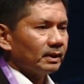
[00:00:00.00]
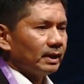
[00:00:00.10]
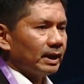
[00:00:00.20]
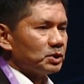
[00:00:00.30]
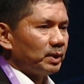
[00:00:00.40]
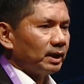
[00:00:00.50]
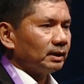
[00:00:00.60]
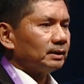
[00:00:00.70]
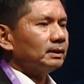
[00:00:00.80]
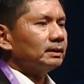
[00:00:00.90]
as well.
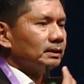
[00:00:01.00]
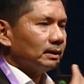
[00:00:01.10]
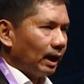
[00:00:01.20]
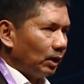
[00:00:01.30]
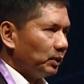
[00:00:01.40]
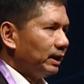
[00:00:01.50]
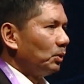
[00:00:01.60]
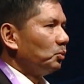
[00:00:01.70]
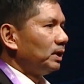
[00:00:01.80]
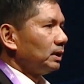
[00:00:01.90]
Our
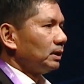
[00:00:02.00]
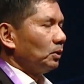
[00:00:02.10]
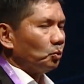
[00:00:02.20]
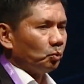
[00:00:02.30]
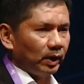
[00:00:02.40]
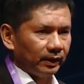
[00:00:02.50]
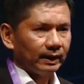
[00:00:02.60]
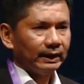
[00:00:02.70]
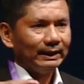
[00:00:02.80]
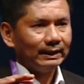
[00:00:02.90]
network with
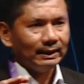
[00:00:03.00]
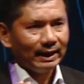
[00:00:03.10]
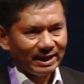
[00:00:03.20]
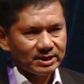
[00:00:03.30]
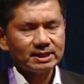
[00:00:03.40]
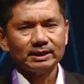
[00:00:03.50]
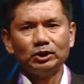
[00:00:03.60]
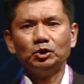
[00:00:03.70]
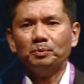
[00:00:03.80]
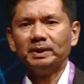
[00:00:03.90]
lesser
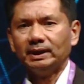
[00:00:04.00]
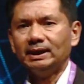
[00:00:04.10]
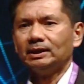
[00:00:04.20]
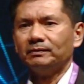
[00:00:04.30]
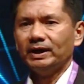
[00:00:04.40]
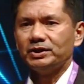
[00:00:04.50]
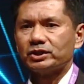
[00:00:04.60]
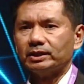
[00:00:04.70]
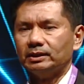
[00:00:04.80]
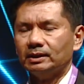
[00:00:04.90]
human
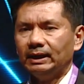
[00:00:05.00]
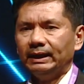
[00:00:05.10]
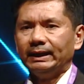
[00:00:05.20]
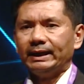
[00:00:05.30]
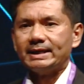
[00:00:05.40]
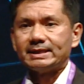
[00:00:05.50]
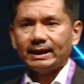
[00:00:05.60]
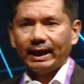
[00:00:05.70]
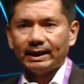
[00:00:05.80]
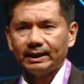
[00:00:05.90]
intervention
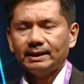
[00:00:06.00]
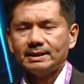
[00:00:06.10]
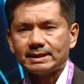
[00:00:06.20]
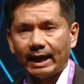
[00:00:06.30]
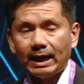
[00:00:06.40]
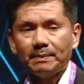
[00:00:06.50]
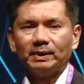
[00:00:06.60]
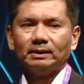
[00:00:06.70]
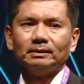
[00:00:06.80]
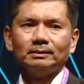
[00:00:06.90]
is
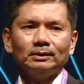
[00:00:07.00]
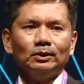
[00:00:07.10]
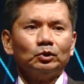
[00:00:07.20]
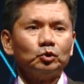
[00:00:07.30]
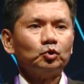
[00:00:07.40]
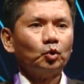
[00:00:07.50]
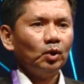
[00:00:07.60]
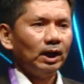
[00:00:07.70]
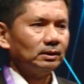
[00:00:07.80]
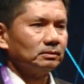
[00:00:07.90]
able to roll
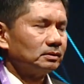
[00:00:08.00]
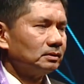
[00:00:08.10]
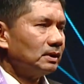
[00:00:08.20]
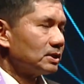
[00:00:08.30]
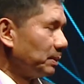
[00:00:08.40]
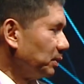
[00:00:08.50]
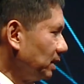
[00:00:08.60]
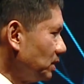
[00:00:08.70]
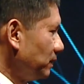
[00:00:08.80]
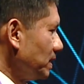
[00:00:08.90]
out some of
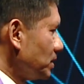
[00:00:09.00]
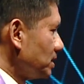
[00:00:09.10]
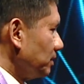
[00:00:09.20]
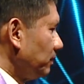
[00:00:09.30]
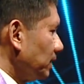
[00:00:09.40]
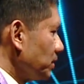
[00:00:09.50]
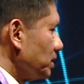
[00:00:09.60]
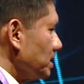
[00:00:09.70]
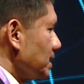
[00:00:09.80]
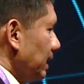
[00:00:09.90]
these features and
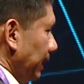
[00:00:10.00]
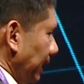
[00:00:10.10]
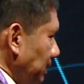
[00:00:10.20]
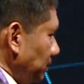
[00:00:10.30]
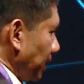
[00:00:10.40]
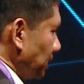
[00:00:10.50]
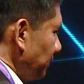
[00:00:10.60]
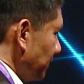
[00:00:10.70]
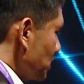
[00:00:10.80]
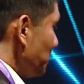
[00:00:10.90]
functions, interactive
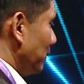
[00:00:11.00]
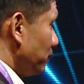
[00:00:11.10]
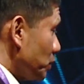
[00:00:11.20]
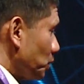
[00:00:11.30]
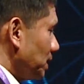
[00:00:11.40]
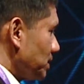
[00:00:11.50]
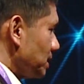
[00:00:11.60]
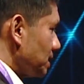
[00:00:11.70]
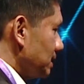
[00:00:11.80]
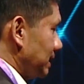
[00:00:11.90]
and smart visual
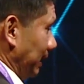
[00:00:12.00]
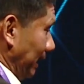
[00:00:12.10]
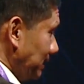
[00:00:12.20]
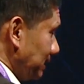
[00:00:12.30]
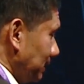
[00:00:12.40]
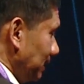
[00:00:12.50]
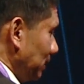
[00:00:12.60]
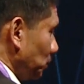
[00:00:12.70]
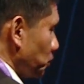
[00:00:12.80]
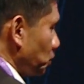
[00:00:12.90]
assistance, and internally
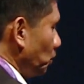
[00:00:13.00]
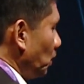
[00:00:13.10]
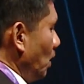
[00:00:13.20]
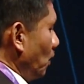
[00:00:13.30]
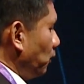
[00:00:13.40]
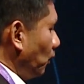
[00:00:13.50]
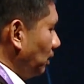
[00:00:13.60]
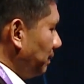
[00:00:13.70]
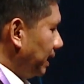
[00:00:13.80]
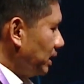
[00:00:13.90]
also fault
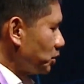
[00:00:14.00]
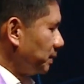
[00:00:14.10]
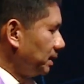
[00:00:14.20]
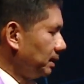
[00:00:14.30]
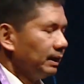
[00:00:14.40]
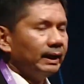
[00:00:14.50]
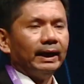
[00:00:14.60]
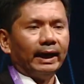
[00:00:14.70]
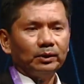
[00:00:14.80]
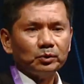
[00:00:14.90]
management
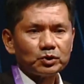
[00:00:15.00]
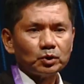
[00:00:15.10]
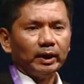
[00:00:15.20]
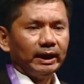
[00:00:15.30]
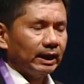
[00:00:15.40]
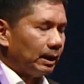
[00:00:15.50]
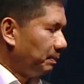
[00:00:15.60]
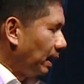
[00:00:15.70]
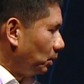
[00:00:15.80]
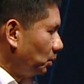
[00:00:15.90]
and also
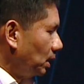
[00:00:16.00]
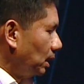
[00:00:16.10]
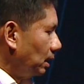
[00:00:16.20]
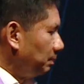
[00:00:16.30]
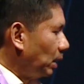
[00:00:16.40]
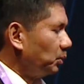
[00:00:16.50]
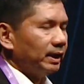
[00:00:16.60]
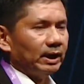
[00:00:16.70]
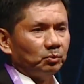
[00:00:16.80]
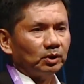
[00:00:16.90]
AI-powered
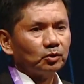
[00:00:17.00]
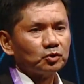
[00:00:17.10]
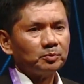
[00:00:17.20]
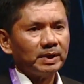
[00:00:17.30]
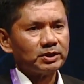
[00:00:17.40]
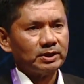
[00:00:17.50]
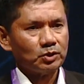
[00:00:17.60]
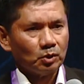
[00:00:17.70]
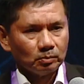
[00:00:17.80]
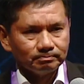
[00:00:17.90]
network automation.
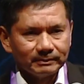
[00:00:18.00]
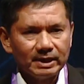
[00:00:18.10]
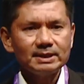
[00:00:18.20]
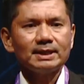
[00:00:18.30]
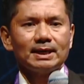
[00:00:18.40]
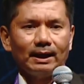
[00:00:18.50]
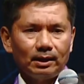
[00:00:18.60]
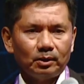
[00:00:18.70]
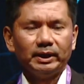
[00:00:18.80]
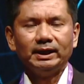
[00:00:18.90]
So this is
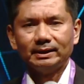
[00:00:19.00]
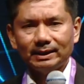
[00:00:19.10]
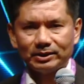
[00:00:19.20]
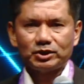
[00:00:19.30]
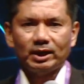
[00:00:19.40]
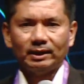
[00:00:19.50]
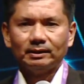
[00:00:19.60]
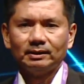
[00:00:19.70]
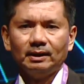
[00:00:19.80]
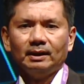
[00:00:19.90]
how, in a nutshell,
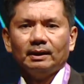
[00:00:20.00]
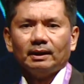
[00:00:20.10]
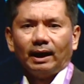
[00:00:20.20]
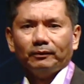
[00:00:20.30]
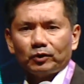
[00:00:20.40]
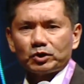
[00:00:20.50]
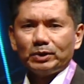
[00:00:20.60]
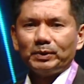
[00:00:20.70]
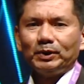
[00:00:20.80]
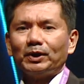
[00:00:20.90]
unfortunately
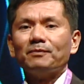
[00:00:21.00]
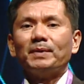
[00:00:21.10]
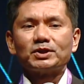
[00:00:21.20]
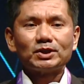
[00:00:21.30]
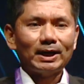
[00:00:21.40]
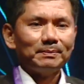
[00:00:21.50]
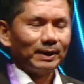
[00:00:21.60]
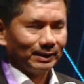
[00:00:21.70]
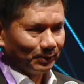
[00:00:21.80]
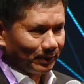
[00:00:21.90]
we have much time,
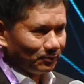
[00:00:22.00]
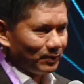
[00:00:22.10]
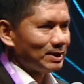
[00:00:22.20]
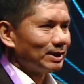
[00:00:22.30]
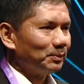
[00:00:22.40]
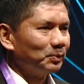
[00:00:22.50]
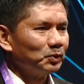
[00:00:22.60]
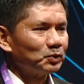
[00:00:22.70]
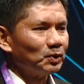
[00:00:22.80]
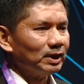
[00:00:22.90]
but you can visit our
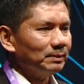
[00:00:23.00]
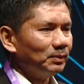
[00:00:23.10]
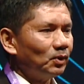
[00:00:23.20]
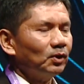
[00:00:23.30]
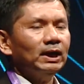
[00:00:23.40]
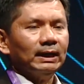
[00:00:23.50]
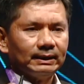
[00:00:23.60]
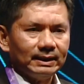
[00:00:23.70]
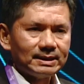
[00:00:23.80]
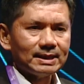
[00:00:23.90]
booth to learn more.
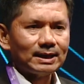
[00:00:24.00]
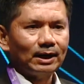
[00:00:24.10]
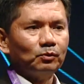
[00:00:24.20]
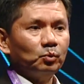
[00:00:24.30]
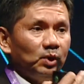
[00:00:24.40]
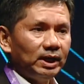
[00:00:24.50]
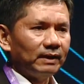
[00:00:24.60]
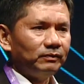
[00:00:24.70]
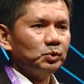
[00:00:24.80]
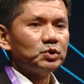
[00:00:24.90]
This is how we have
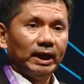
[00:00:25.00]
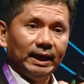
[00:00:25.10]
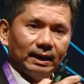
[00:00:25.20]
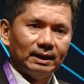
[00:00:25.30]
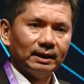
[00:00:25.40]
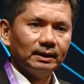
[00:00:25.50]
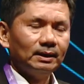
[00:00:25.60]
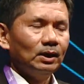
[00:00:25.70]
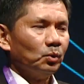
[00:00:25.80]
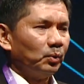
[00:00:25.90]
used AI
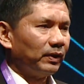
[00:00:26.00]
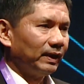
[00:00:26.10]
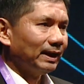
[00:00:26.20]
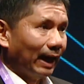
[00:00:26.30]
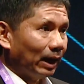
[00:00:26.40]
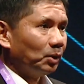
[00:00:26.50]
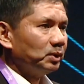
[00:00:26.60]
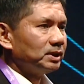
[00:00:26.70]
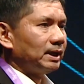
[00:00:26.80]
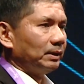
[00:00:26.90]
within our
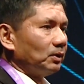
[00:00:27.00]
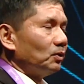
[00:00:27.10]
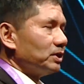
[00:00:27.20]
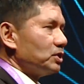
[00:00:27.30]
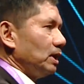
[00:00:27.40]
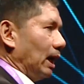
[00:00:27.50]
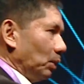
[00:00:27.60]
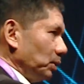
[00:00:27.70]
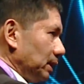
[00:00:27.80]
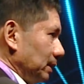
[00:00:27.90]
technology,
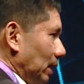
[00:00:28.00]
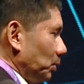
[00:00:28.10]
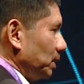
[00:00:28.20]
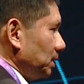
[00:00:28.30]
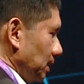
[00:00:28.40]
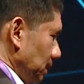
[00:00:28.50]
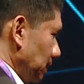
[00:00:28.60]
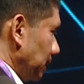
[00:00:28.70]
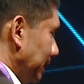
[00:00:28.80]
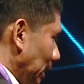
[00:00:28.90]

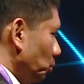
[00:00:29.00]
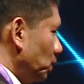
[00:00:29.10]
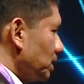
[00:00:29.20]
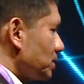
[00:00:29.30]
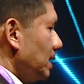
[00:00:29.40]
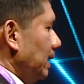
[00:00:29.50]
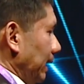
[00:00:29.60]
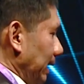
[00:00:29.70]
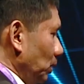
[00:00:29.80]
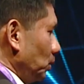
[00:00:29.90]
our networks,
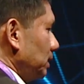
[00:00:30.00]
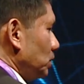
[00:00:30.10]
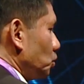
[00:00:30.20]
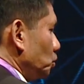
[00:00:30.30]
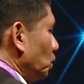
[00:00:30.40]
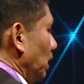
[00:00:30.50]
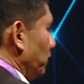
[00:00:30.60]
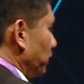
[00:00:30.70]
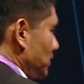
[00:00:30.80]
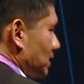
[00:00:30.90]
in order to
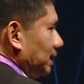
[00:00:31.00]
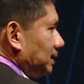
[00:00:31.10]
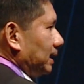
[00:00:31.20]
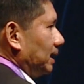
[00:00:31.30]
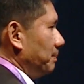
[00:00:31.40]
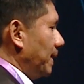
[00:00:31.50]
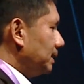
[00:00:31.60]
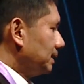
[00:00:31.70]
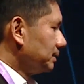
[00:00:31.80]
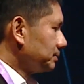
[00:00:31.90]
facilitate a
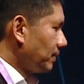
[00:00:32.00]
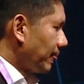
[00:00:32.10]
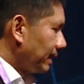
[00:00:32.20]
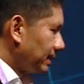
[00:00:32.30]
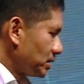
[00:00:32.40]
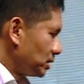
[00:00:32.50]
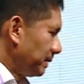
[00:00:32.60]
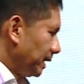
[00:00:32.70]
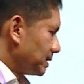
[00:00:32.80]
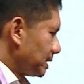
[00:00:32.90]
better customer
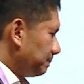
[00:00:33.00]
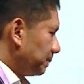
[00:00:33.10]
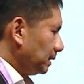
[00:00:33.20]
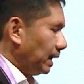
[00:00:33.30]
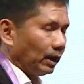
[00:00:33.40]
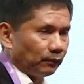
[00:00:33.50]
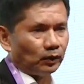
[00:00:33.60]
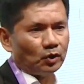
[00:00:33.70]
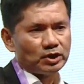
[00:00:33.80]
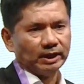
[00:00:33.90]
example. And of
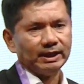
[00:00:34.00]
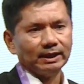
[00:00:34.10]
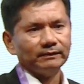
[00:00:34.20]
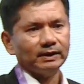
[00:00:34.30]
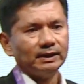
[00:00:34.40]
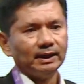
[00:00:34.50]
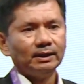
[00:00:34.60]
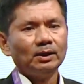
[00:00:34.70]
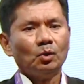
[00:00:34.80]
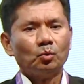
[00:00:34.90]
course, at the end of the day,
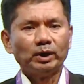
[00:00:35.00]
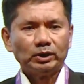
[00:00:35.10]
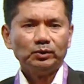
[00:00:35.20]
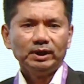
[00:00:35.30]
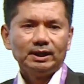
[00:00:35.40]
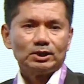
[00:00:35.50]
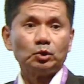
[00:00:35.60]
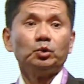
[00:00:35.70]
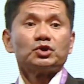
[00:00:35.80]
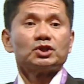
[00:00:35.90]
what you need is
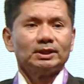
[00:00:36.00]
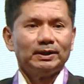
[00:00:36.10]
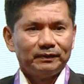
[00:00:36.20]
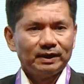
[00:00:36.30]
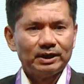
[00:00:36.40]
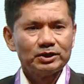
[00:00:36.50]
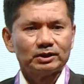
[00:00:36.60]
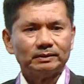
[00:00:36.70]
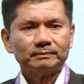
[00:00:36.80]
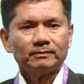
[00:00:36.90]
good certification.